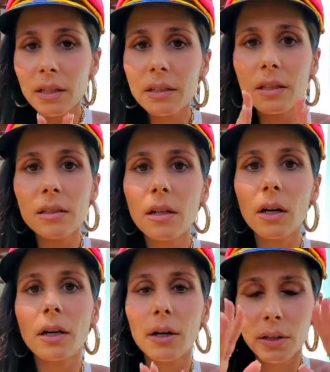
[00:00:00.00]
This is
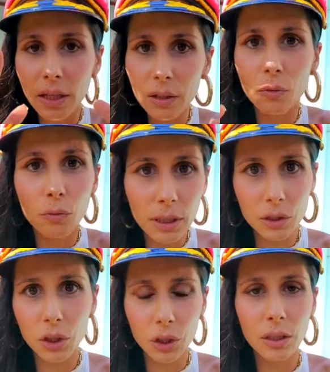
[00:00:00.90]
not a
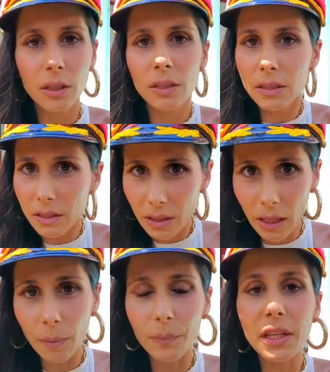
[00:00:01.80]
get-rich
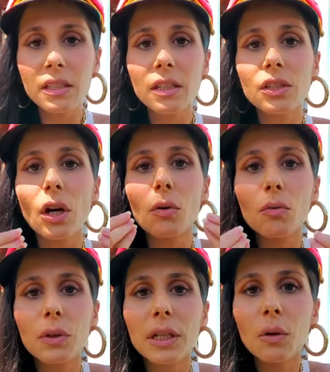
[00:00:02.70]
scheme. This is a
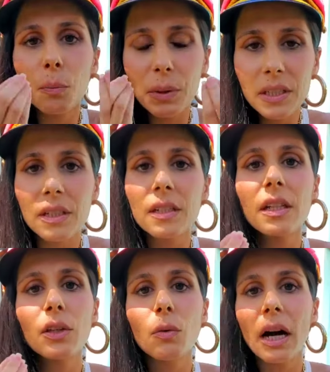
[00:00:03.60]
real
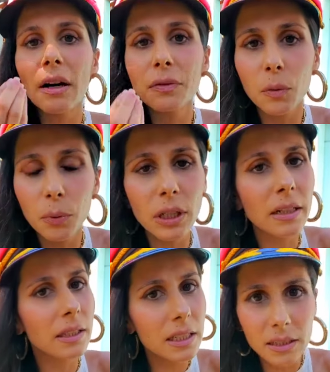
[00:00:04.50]
business, and you have to put
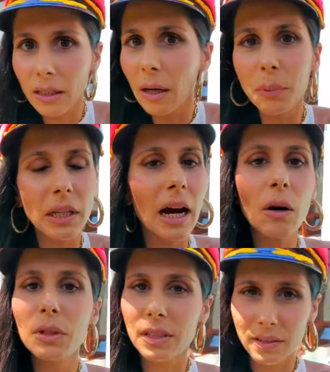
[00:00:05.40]
at least a couple of
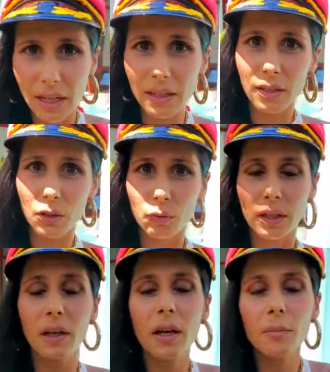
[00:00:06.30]
hours a day into
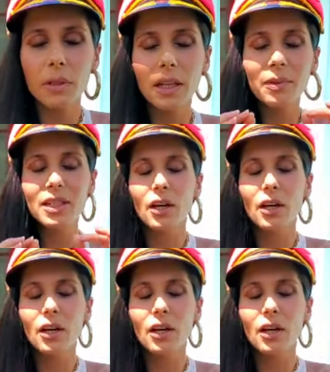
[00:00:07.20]
it. But let